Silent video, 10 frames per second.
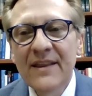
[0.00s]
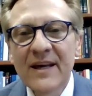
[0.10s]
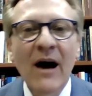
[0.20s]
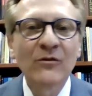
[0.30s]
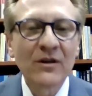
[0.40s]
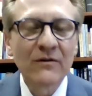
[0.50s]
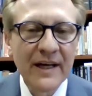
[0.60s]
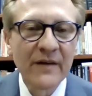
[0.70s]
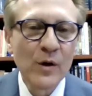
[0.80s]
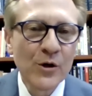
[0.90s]
the amount of
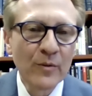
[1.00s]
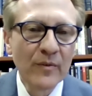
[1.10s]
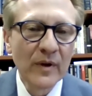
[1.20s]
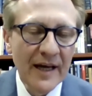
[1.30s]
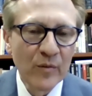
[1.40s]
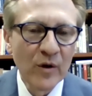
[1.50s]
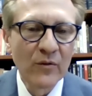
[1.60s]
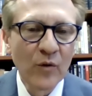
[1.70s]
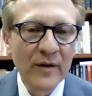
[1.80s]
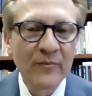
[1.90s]
labor you
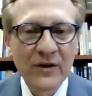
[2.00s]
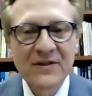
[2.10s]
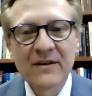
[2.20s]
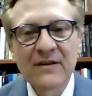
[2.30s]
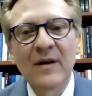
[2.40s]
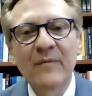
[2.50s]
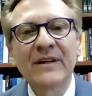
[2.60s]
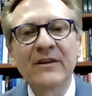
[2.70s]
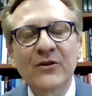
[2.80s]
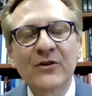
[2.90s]
labor one puts into
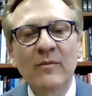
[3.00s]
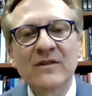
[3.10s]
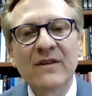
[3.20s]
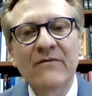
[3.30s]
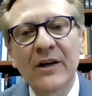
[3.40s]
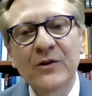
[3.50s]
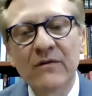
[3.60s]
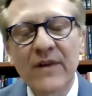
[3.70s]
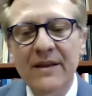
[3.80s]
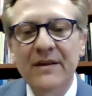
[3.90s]
something determines the value
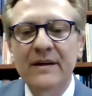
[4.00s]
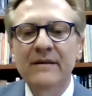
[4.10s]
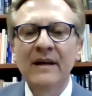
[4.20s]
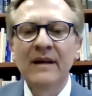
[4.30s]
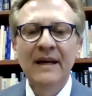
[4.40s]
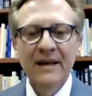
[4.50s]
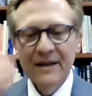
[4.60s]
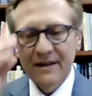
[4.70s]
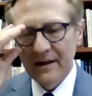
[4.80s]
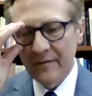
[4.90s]
of that thing.
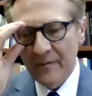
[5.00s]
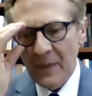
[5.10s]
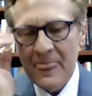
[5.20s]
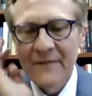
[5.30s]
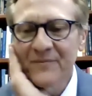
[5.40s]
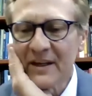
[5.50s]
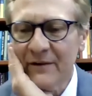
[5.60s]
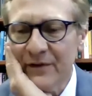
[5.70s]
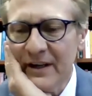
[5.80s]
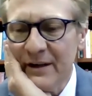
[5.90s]
Um,
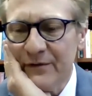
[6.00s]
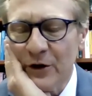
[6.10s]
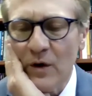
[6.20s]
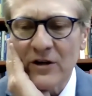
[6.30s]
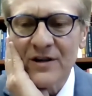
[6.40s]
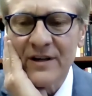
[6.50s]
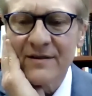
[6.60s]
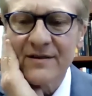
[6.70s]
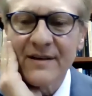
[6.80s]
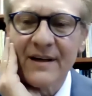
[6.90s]
if, if the question
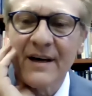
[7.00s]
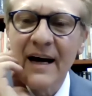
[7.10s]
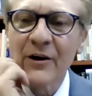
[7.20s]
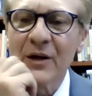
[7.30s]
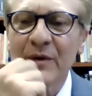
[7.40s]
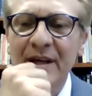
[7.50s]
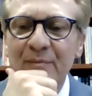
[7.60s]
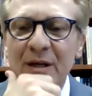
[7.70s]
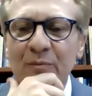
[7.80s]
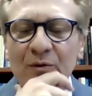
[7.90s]
is uh, how can we
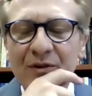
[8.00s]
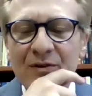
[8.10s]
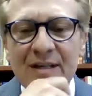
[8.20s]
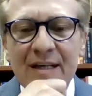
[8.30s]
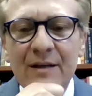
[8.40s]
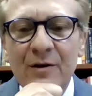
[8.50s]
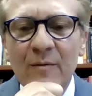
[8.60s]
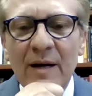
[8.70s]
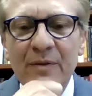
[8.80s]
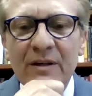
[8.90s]
get people to see that
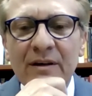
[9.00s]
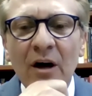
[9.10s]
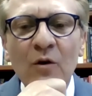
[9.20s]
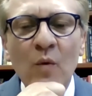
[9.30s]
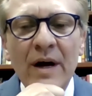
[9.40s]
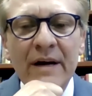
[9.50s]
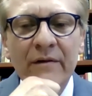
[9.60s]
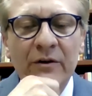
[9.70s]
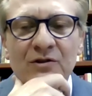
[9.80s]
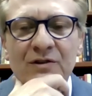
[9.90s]
there might be another way
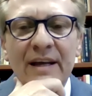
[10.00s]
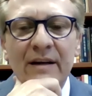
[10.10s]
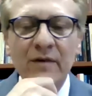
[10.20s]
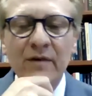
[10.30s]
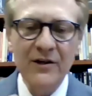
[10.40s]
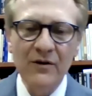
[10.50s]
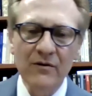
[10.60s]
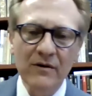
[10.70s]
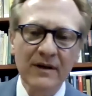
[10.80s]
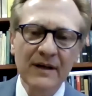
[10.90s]
of understanding
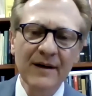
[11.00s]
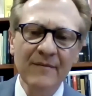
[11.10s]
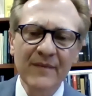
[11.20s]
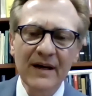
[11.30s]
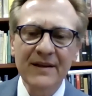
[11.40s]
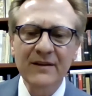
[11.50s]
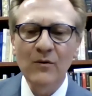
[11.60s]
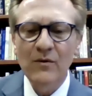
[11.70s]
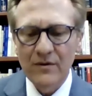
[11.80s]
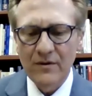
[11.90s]
value, um, I think
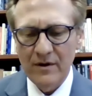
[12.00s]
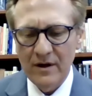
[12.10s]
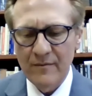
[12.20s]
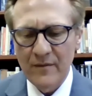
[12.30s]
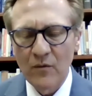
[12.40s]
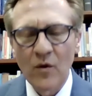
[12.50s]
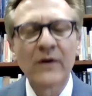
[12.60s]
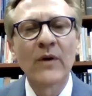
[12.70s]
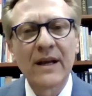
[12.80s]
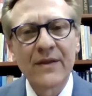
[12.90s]
the um,
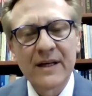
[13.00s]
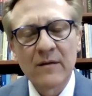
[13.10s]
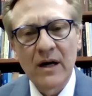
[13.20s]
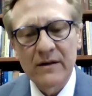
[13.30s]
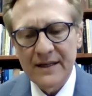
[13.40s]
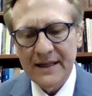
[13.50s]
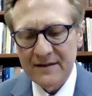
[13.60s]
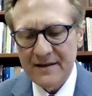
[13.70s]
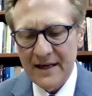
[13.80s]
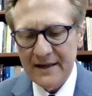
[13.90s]
one way to think about it
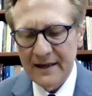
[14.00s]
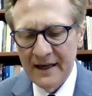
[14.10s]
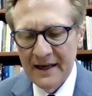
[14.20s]
is that